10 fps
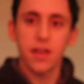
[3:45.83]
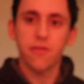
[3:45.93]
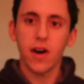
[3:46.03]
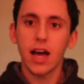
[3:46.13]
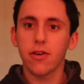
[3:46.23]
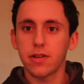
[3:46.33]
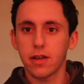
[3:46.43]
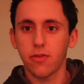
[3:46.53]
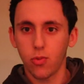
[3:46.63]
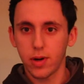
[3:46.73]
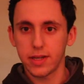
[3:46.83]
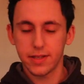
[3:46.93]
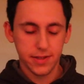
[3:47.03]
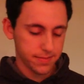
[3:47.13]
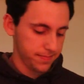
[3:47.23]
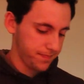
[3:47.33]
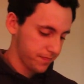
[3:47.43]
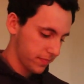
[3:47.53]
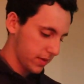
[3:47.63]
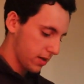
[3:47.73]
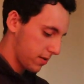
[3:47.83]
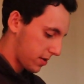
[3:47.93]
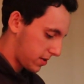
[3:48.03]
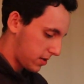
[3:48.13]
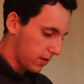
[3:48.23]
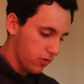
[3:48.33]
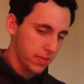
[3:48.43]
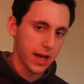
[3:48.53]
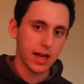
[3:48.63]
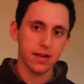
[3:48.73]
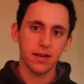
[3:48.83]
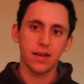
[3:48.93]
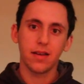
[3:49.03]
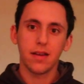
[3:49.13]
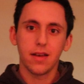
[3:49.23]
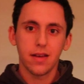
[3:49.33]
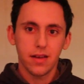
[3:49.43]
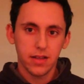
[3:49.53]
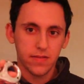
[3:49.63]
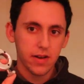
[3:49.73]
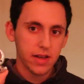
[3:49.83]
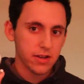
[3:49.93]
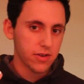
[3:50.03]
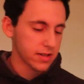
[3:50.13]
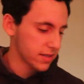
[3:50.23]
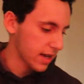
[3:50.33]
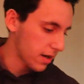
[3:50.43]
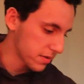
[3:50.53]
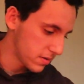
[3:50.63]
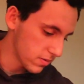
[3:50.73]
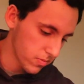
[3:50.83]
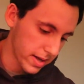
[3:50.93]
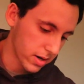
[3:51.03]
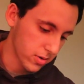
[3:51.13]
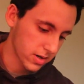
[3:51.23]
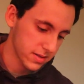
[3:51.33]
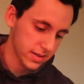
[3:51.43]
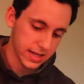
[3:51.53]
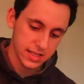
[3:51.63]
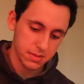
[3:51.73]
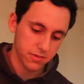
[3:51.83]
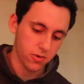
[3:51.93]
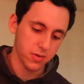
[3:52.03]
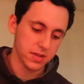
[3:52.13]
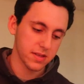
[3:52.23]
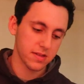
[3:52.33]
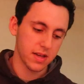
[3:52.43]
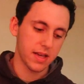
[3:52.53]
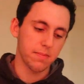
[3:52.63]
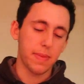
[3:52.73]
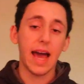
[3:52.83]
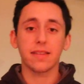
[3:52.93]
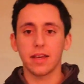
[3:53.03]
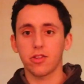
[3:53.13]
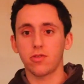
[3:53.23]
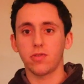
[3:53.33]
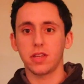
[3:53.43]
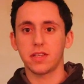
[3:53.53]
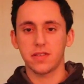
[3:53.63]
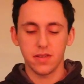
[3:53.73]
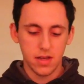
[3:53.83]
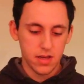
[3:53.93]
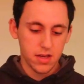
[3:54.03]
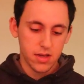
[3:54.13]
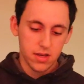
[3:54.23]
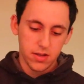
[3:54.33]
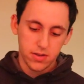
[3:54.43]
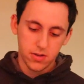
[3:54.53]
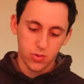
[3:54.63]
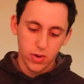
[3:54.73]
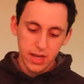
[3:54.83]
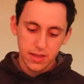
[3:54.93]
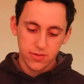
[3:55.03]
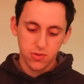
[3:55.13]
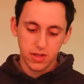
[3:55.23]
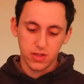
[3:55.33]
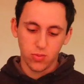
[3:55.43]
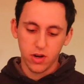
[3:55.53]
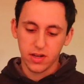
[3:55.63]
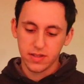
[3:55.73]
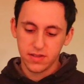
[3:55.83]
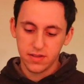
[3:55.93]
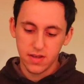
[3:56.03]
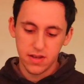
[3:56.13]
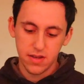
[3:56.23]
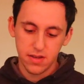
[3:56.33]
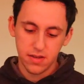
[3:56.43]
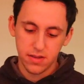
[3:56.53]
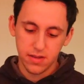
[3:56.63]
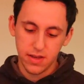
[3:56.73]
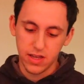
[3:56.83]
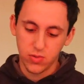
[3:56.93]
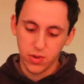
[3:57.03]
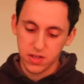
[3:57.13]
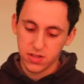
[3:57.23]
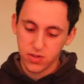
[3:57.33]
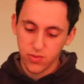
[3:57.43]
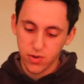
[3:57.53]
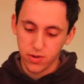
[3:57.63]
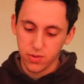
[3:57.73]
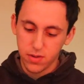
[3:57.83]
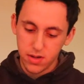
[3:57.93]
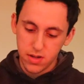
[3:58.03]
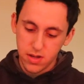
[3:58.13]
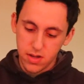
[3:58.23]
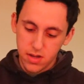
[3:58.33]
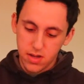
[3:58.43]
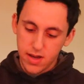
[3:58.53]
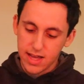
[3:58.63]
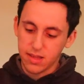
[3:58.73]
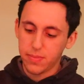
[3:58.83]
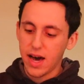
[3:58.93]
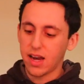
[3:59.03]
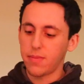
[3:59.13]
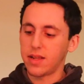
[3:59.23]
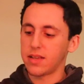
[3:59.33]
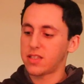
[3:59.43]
they fire in different ways. The Silverback, it's very interesting how the Silverback works. Like I said before, this is a back tension release. So the way this release works is with a screw at the bottom and a